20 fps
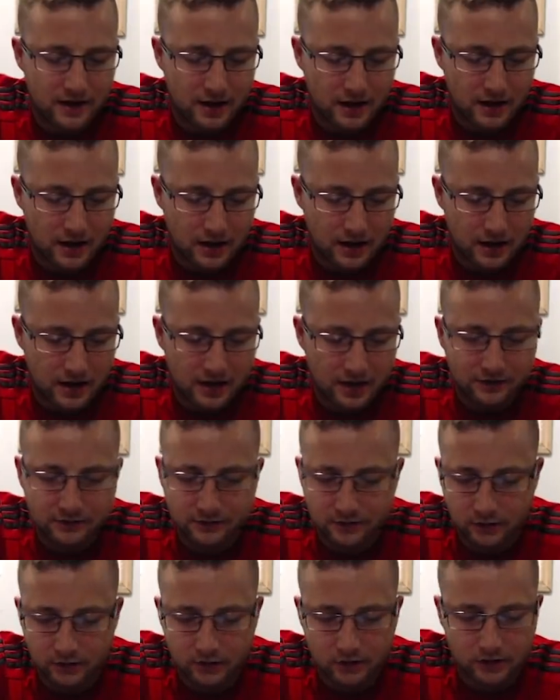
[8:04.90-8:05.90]
uh, it's
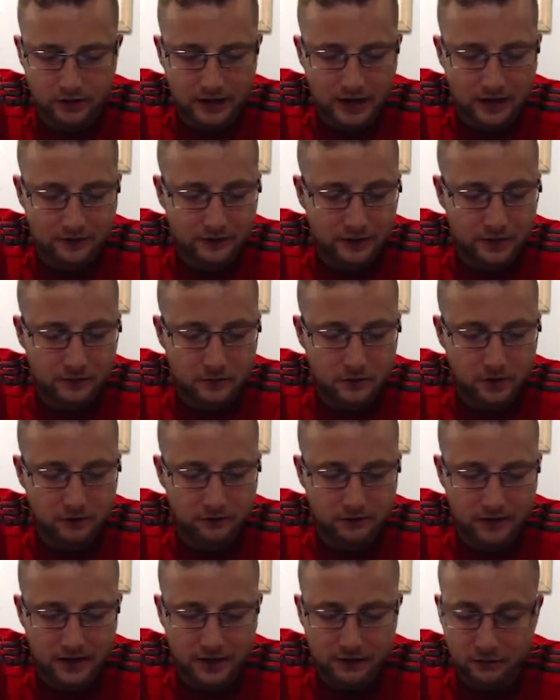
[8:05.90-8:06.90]
still going to allow us to keep going
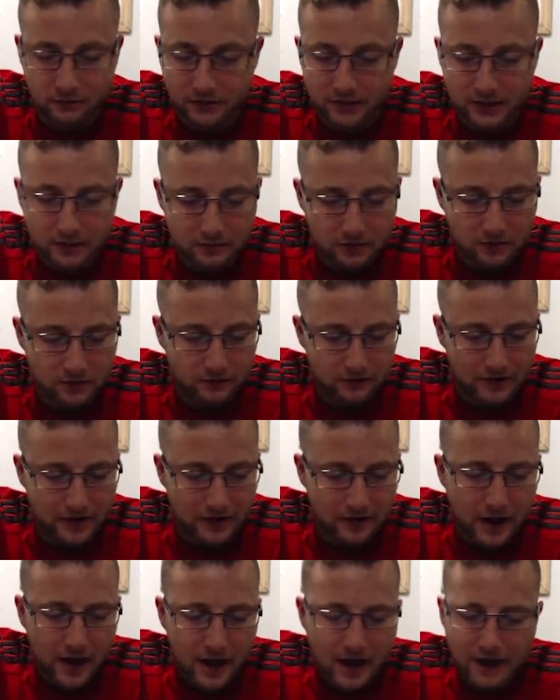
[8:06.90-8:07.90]
for the X-Wing, keep going
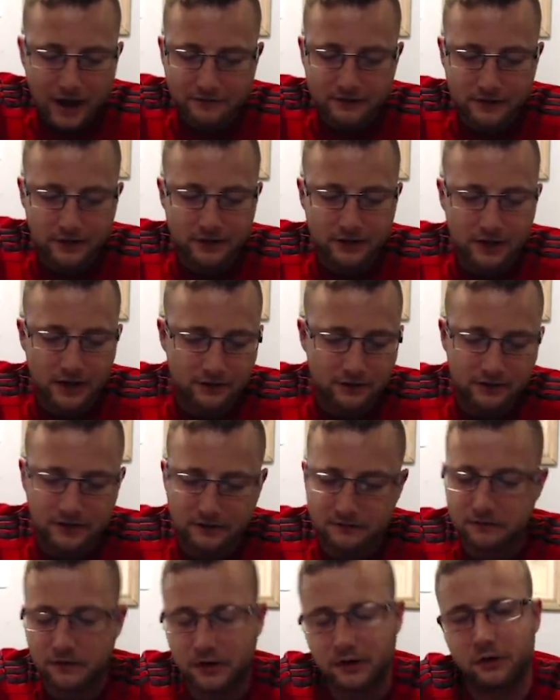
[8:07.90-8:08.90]
around. I feel like you can just
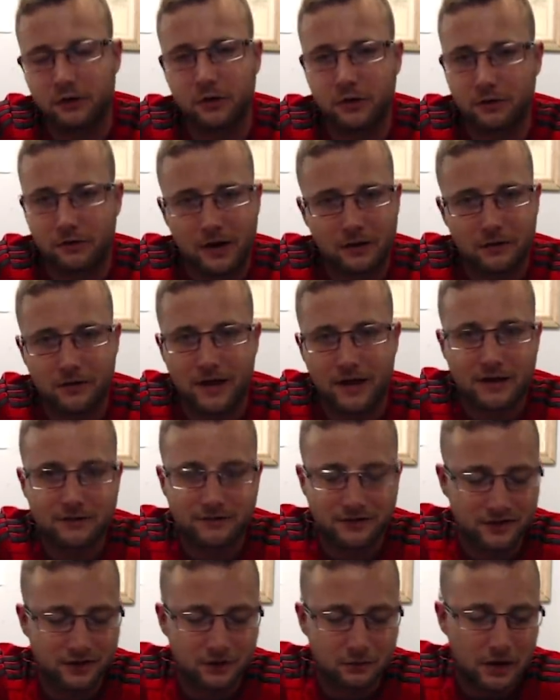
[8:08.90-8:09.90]
have fun going around with that
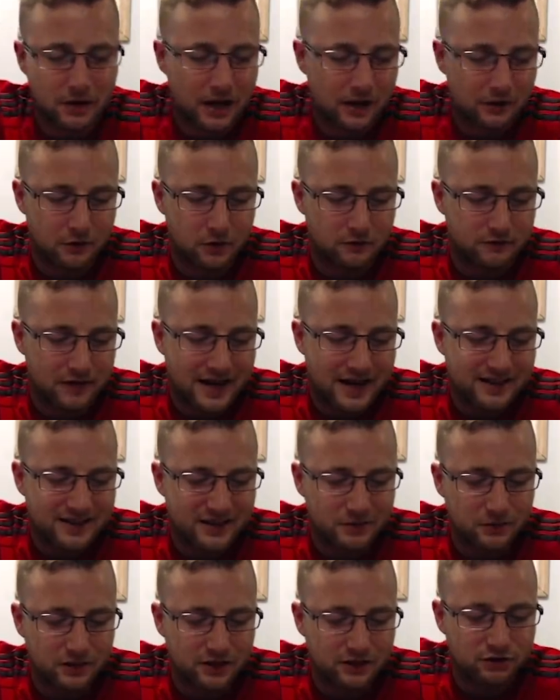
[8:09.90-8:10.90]
for a little while. I don't know if
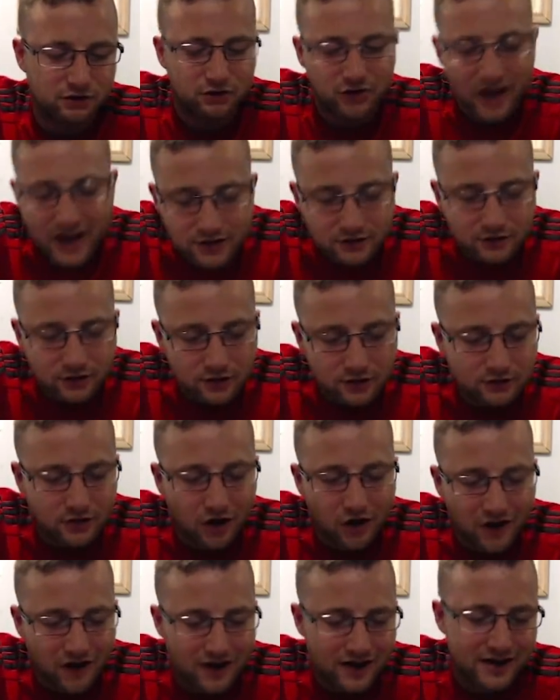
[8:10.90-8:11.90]
anything really changes
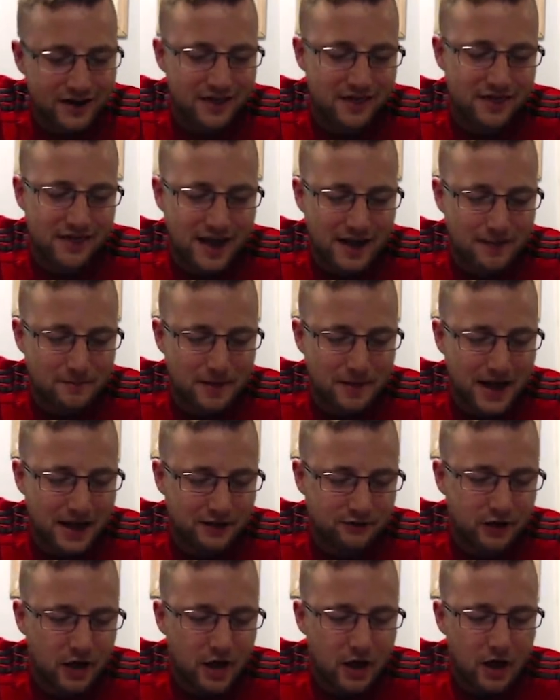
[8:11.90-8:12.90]
on on that
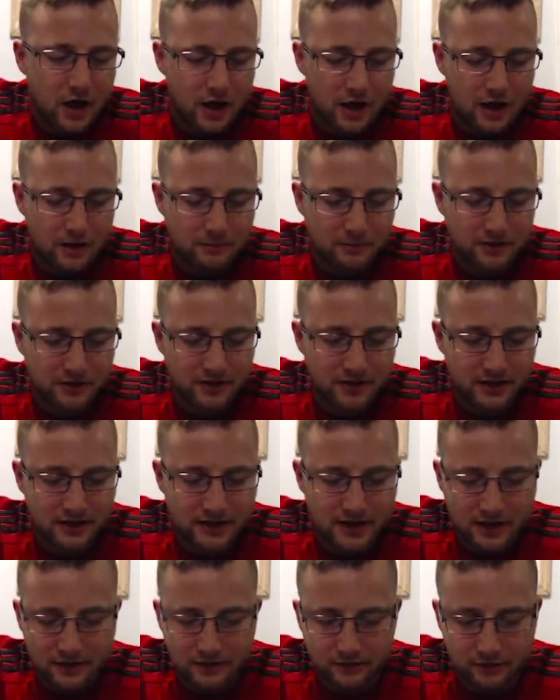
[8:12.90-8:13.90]
match. Um, but then,
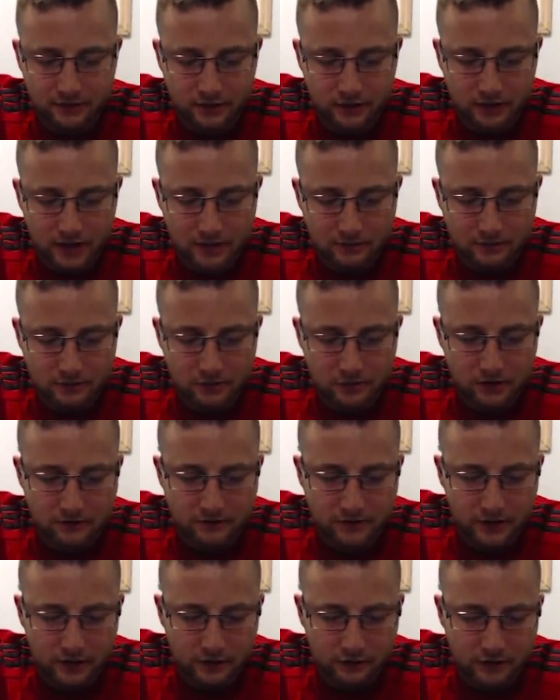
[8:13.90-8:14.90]
yeah, the skill games that you have
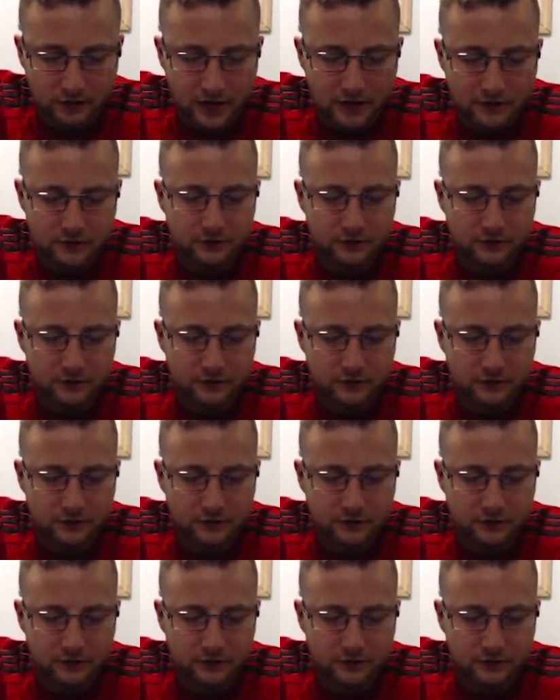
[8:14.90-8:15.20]
here. Let's try out the